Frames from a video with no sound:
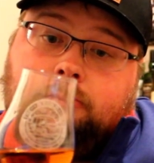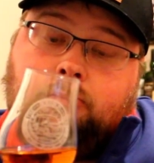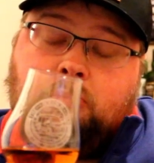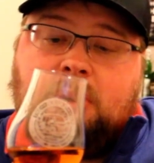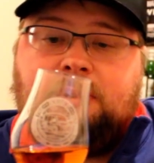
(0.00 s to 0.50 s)

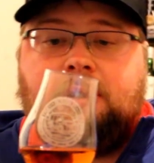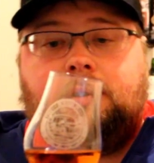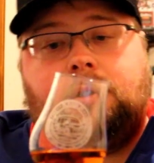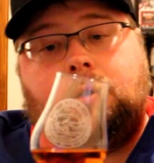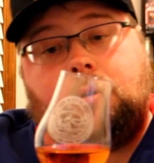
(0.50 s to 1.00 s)
Maybe a
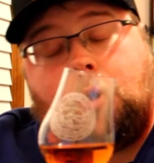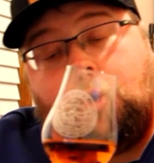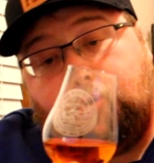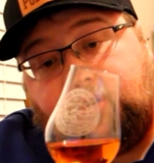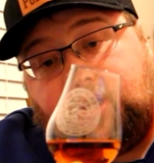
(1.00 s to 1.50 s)
little
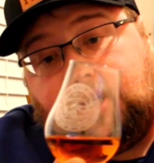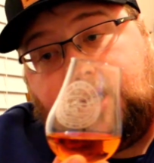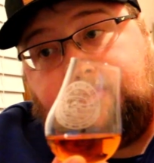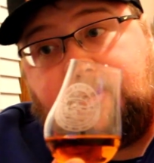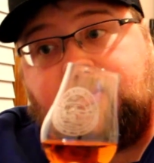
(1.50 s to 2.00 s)

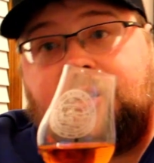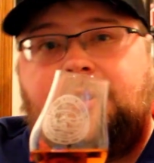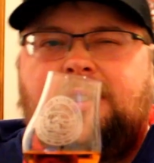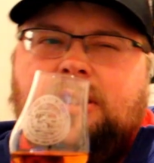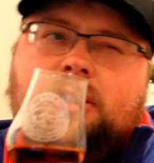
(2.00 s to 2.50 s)
oaky, maybe a
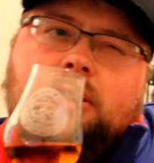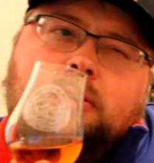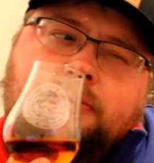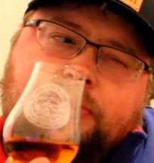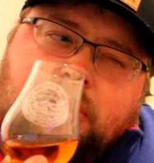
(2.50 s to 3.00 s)

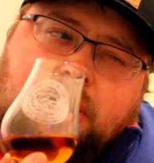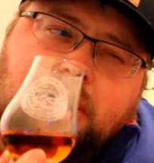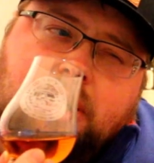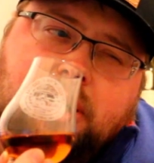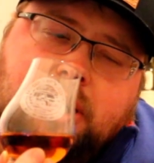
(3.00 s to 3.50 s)
little
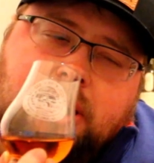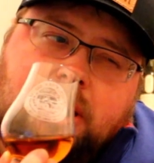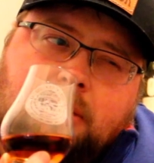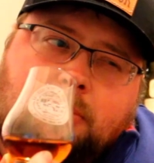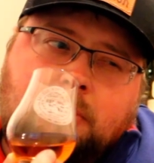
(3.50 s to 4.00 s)

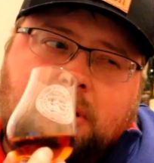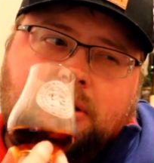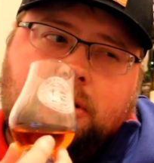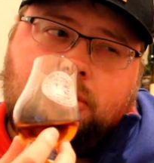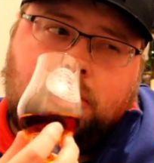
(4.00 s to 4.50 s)
vanilla-y, maybe a
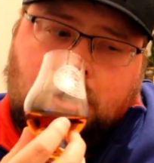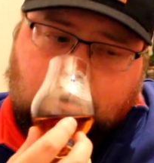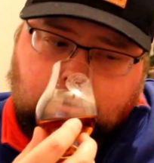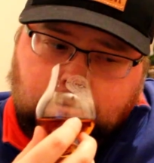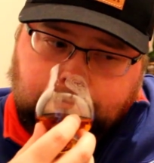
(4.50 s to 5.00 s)
touch of
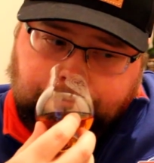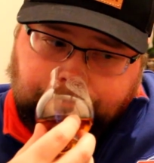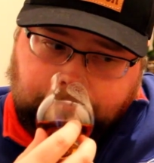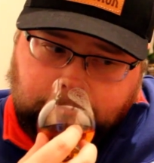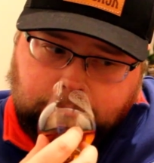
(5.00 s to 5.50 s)
caramel,
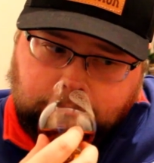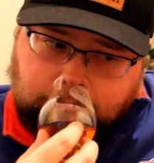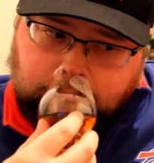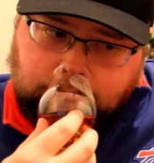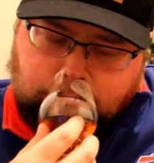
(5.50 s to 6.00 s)

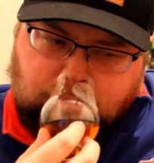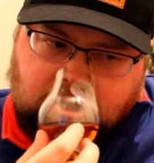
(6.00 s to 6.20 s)
but